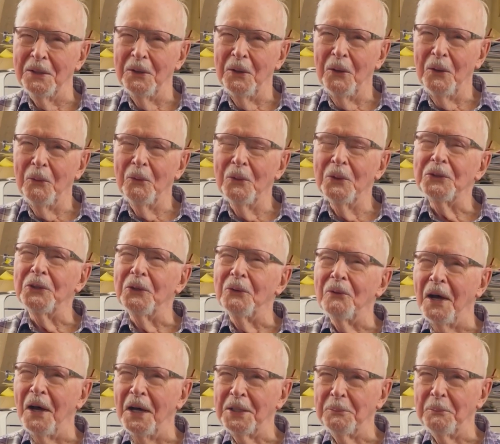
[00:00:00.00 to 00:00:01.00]
Would you
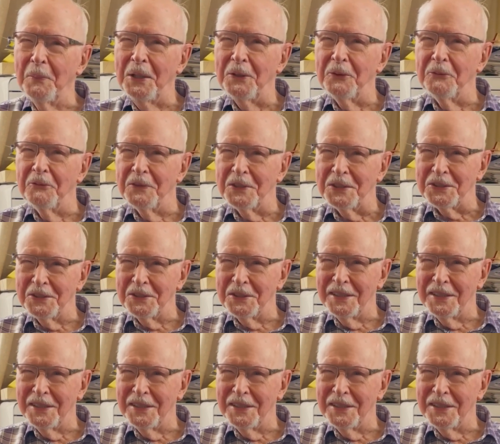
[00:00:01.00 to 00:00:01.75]
like me to visit?"